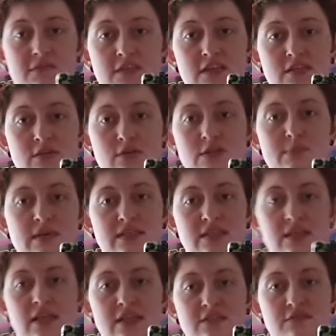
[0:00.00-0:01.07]
this looks
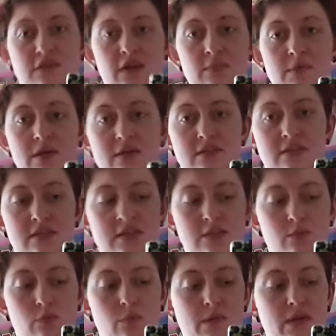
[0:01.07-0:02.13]
messy, that's fine because
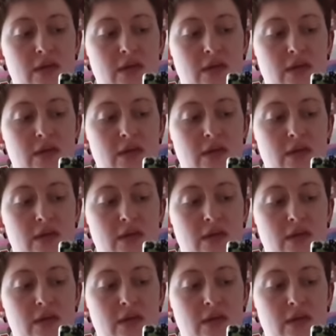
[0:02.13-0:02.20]
this will be